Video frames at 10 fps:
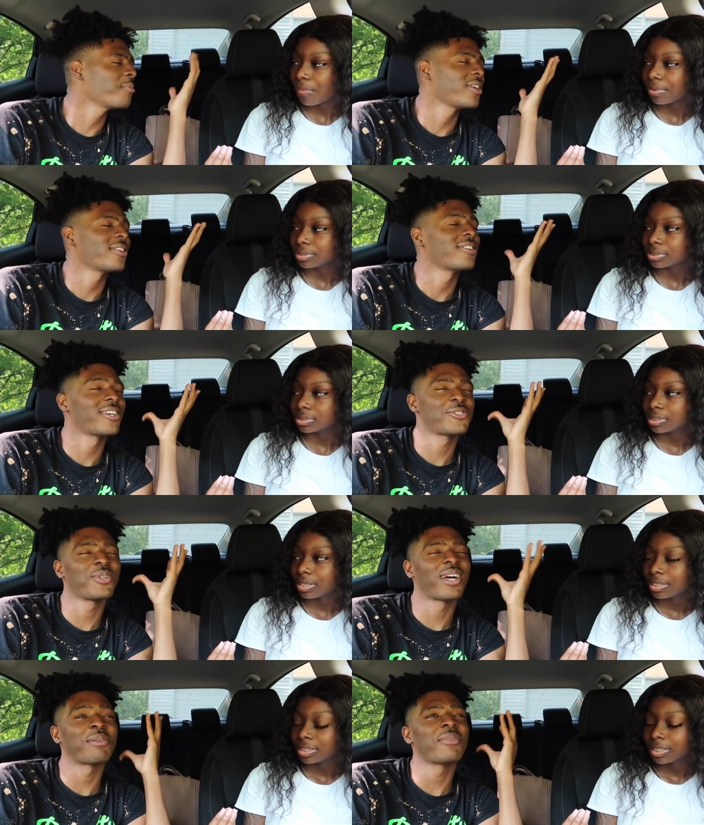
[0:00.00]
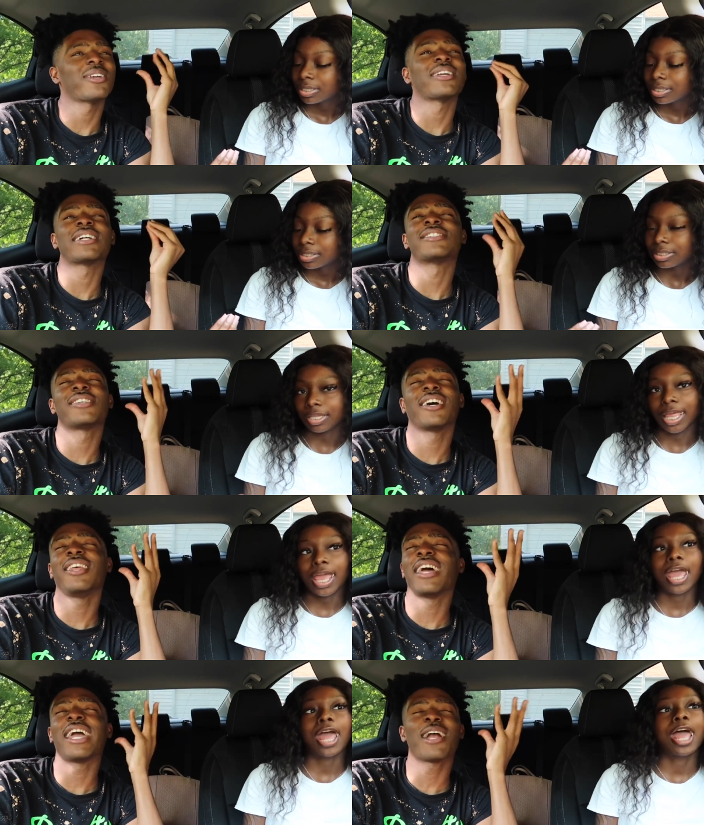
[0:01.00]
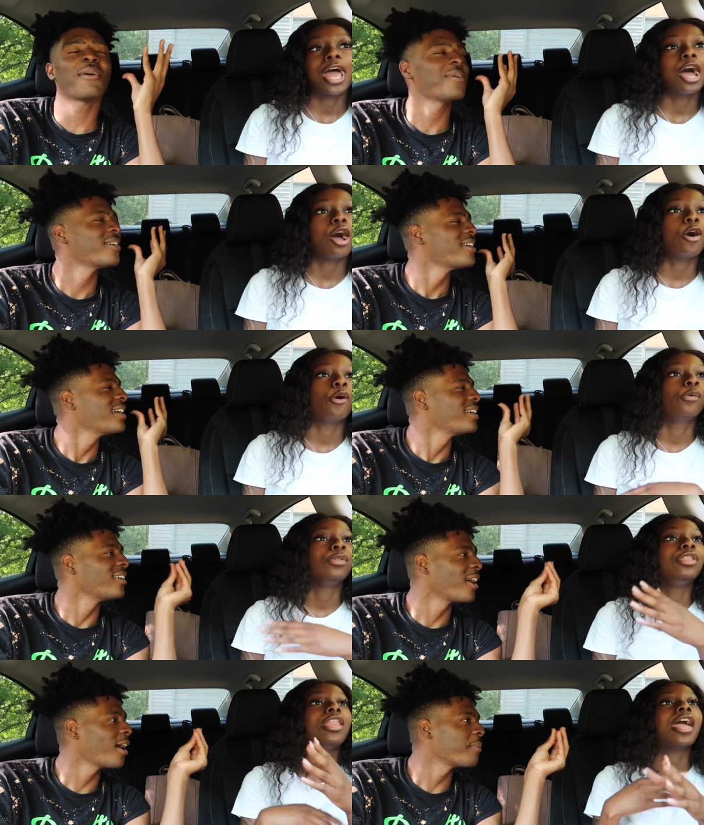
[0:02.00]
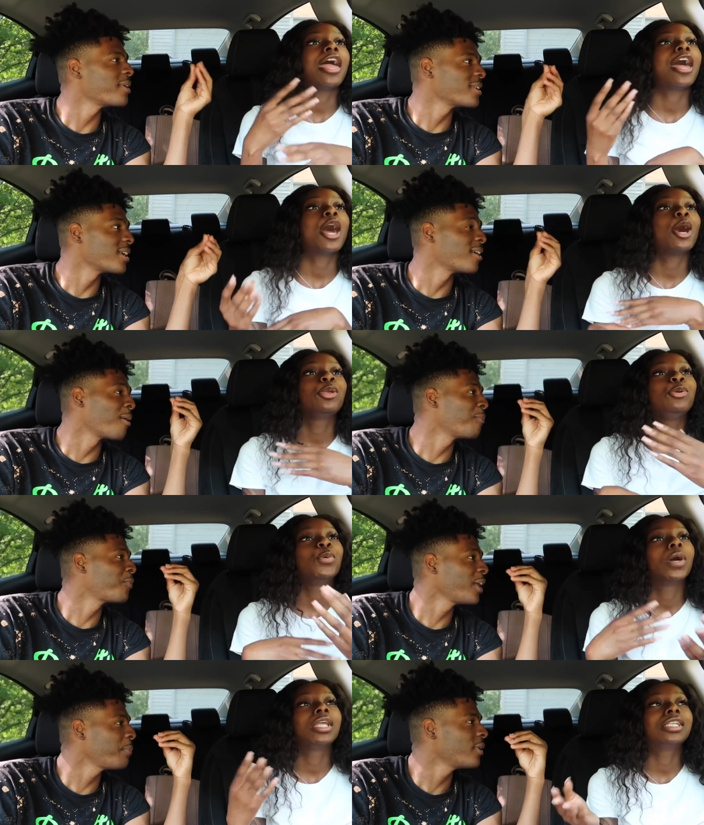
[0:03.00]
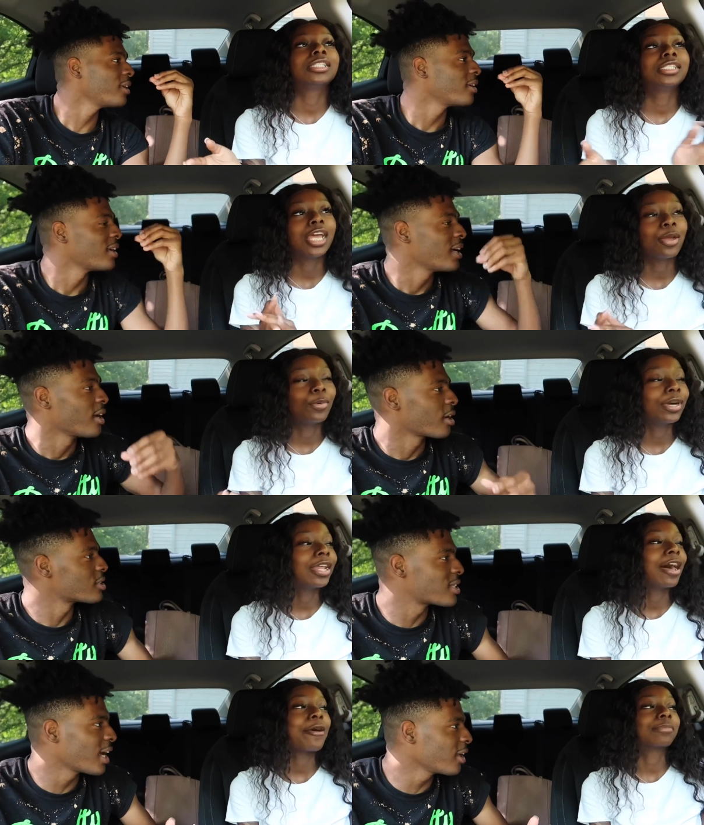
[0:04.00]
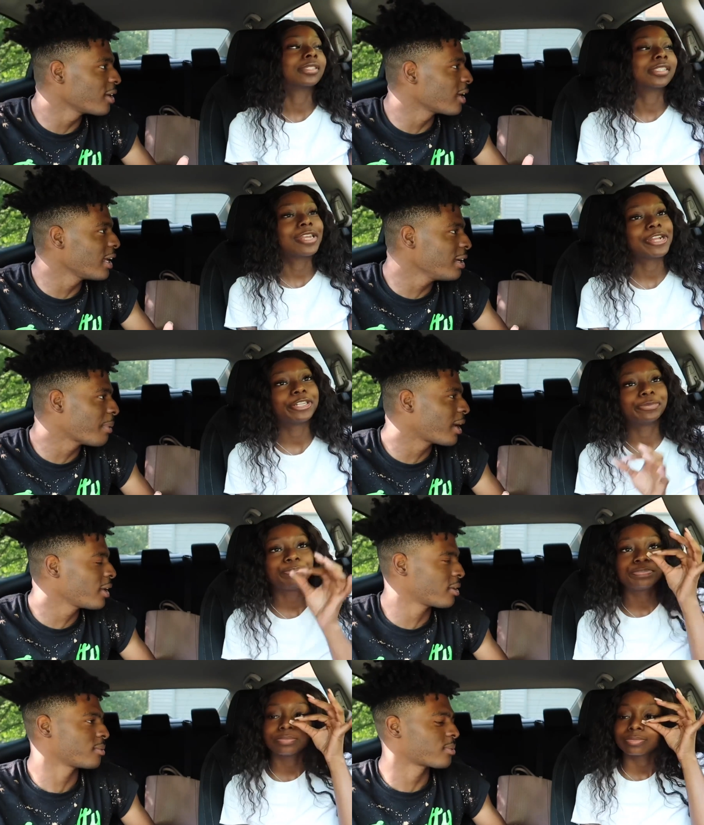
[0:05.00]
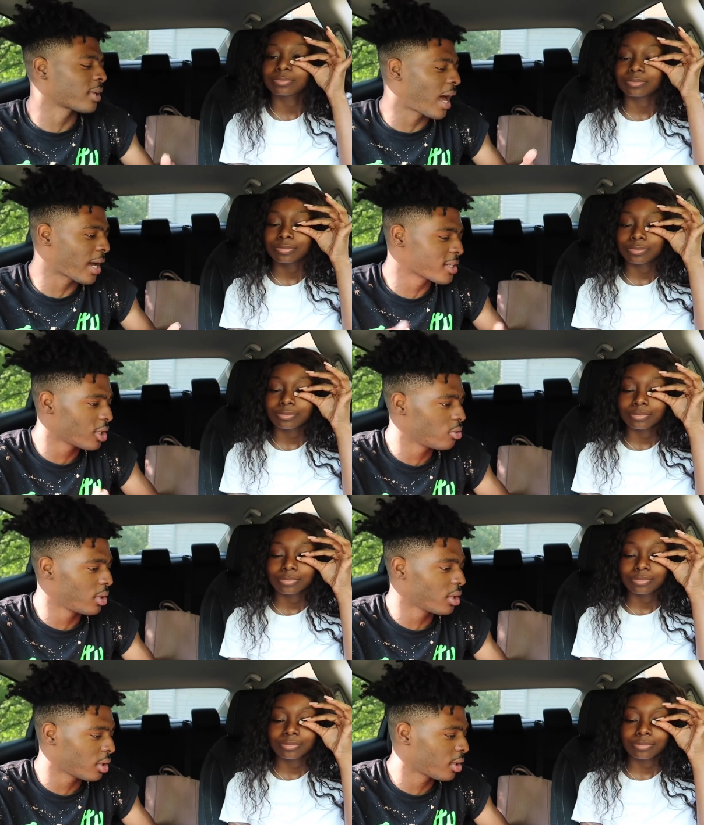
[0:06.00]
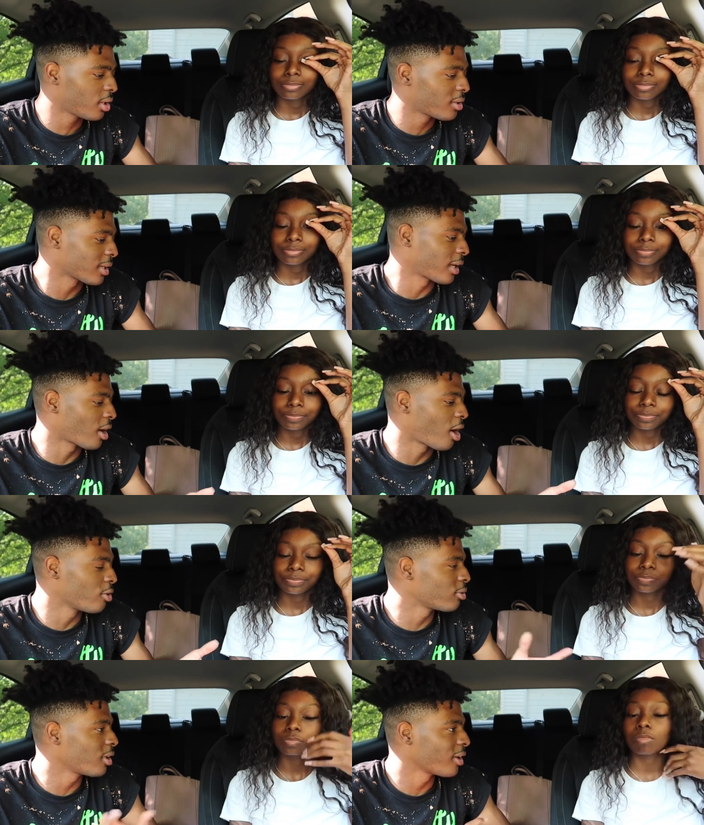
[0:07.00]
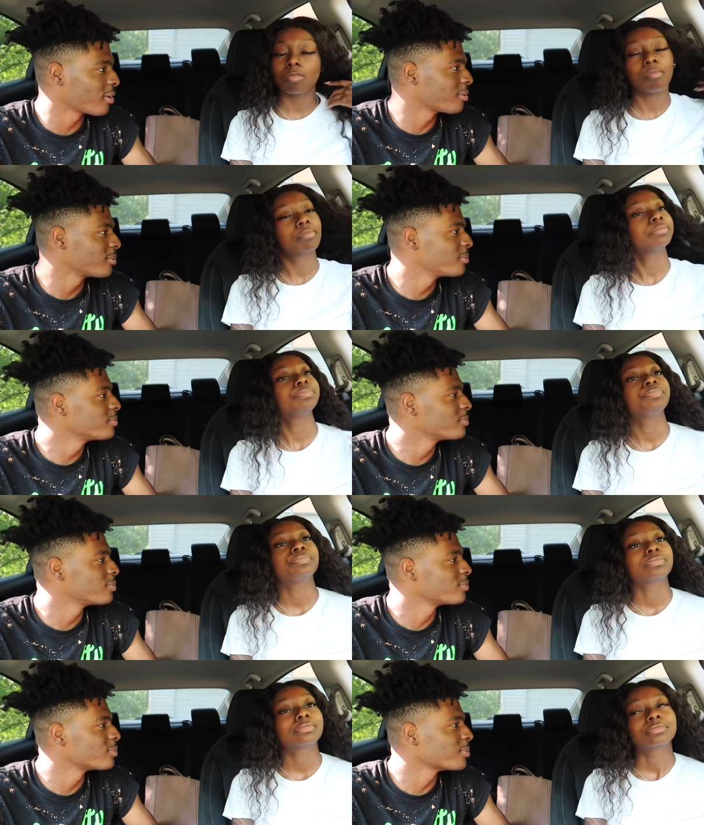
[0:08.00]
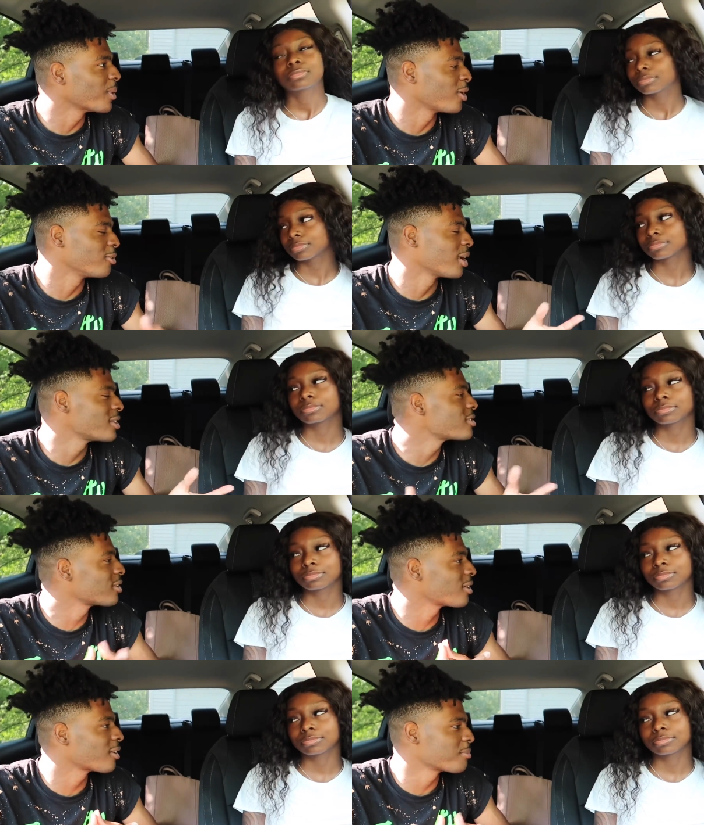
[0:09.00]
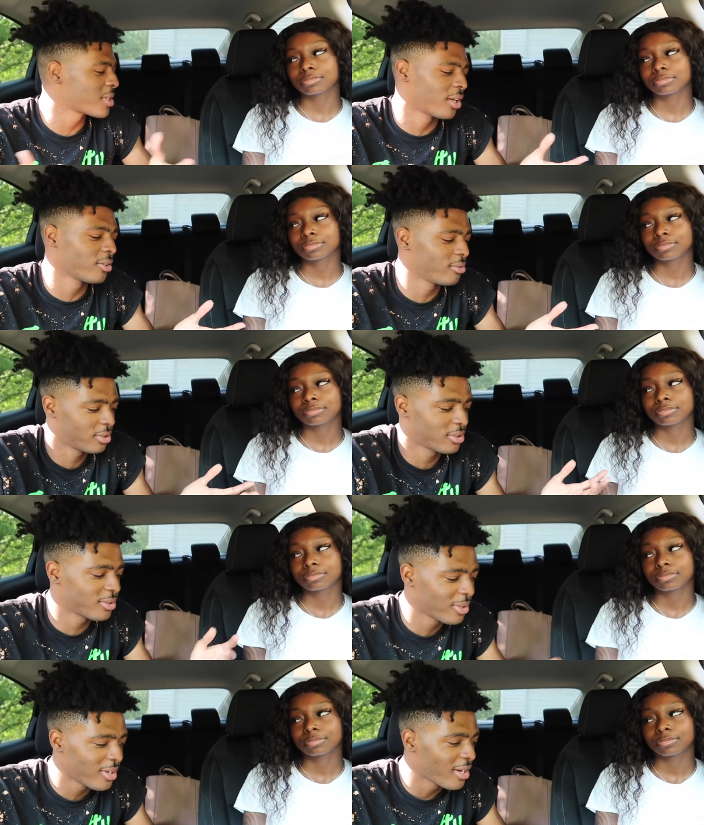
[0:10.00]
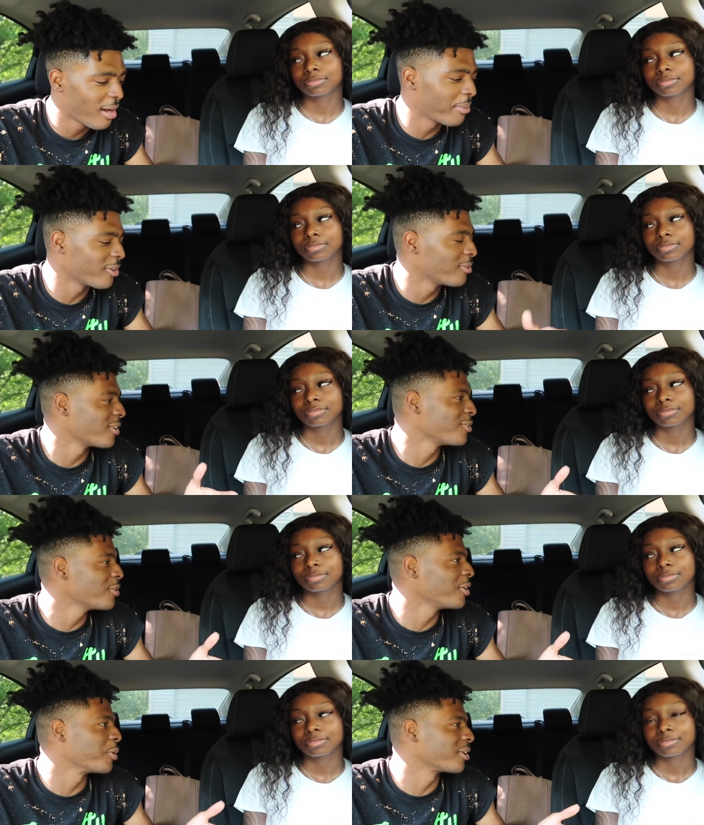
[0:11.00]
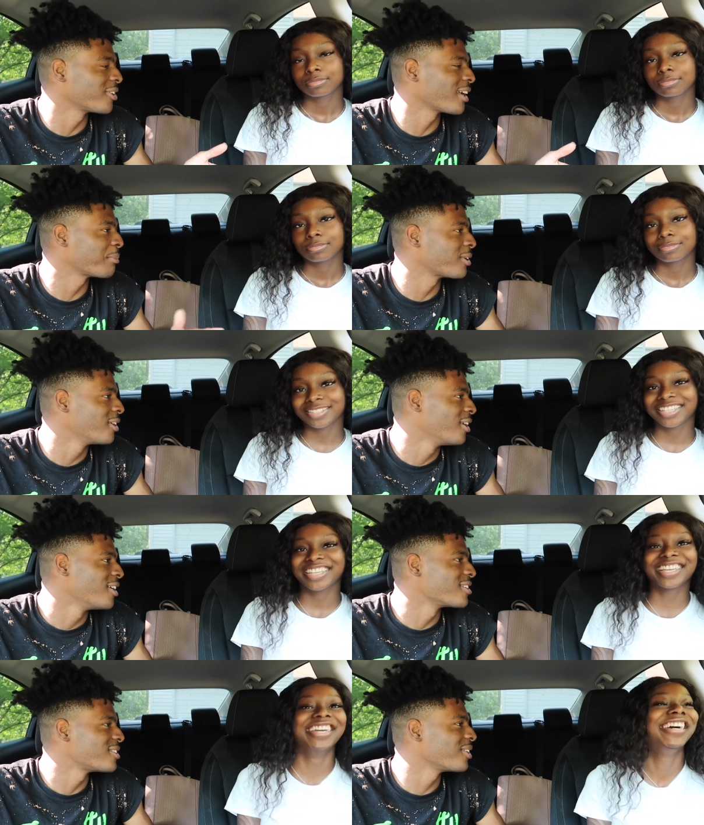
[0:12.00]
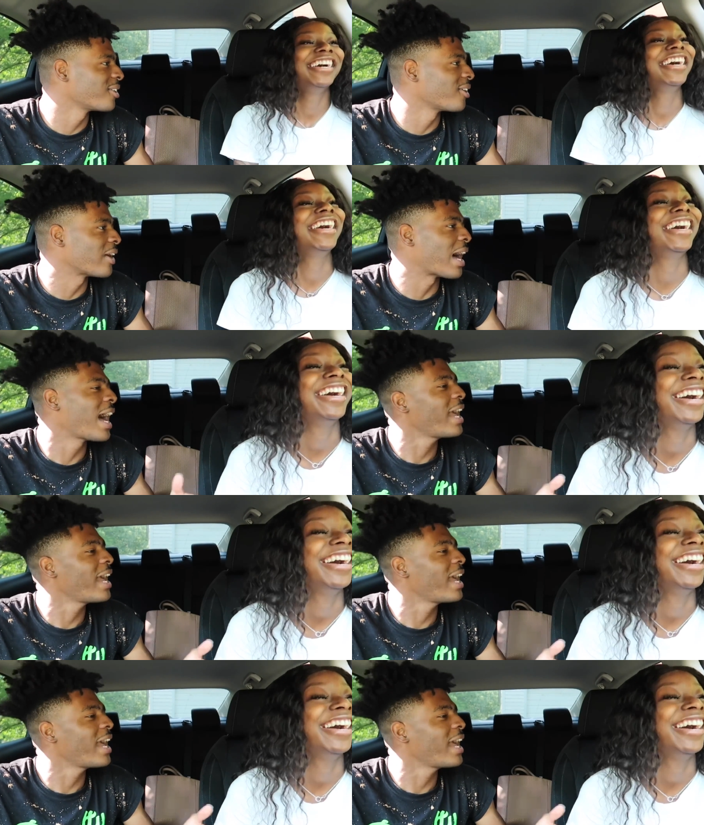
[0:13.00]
Speaker 1: me that you like me. Cause telling I'm flipping it. Cause telling anybody, I can tell you anything. Like, oh, you thick. Oh, you light skin. I'm telling you this. I mean, you know you ain't thick, but still though. I